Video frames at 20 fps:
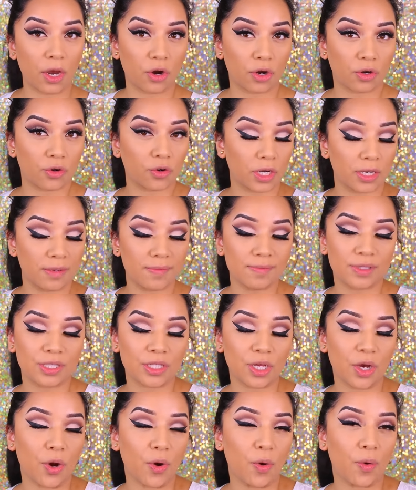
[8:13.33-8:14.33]
are cream,
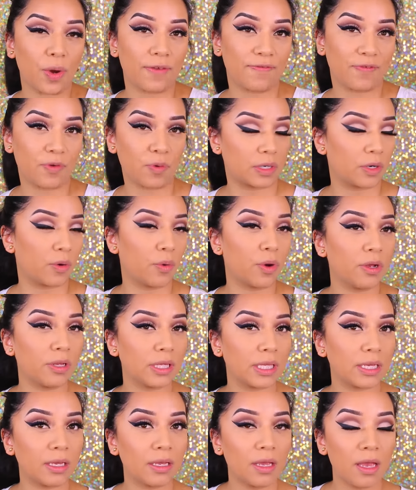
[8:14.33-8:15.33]
so if you are
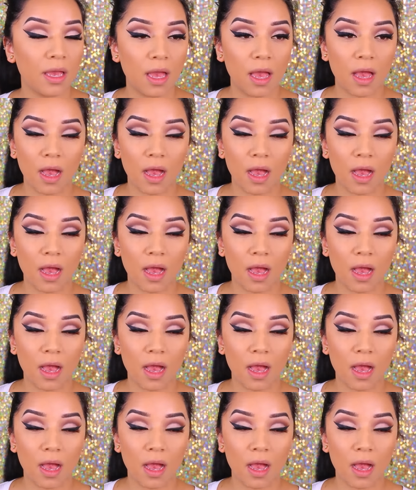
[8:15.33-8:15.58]
oily,